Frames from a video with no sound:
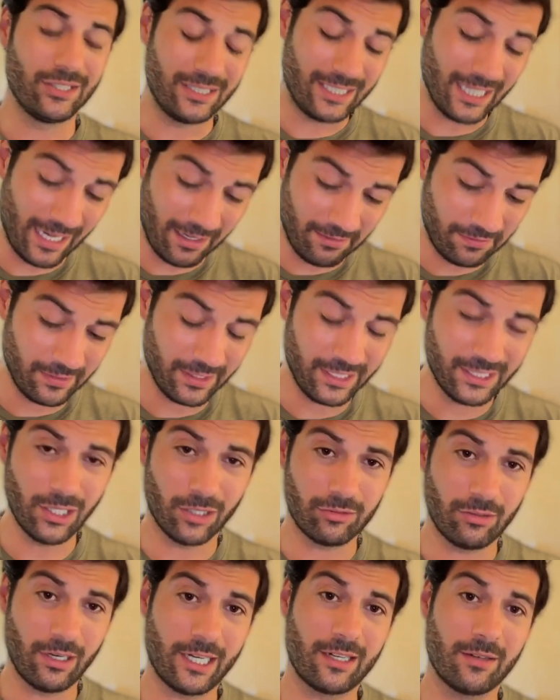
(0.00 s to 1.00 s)
Definitely
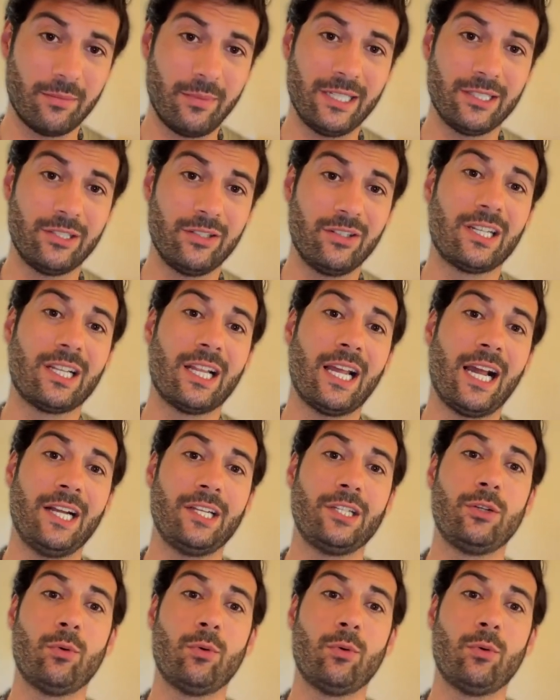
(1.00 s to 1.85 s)
don't recommend doing that.